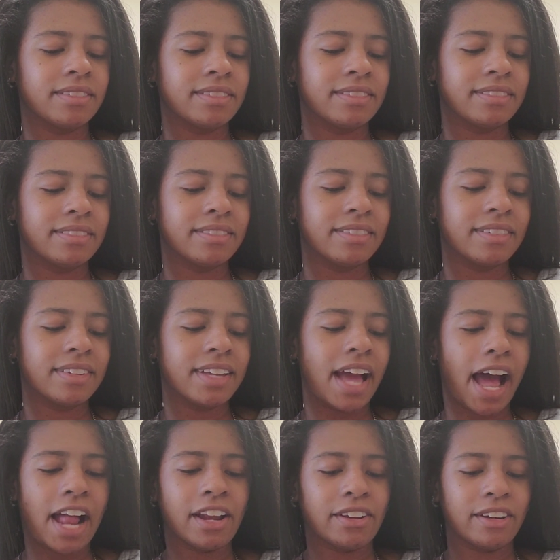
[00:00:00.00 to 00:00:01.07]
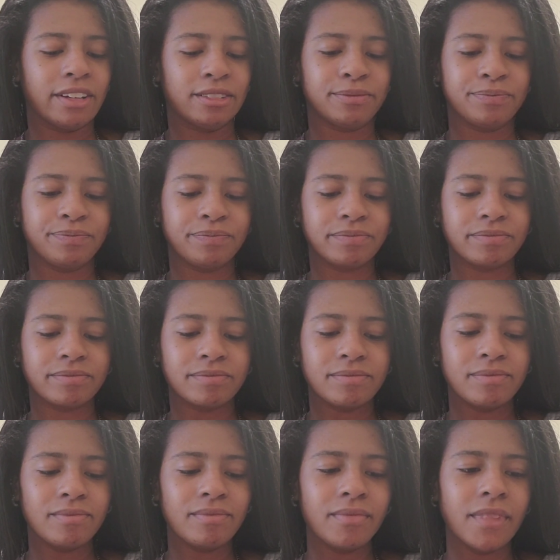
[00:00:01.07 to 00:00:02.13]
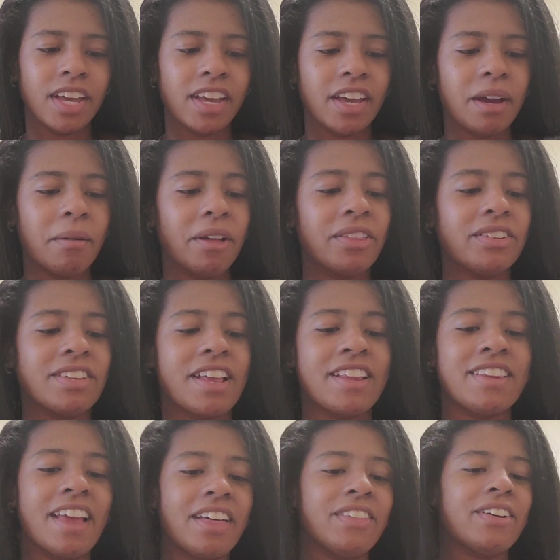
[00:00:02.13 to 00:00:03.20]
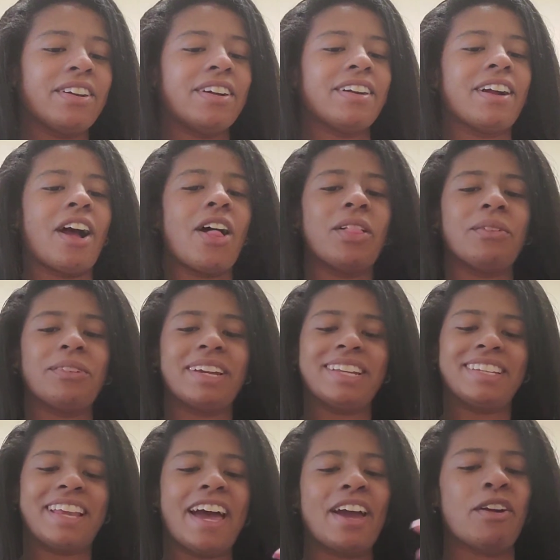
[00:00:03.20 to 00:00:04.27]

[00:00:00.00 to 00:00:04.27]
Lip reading: I don't know. But there's another Halloween night or party or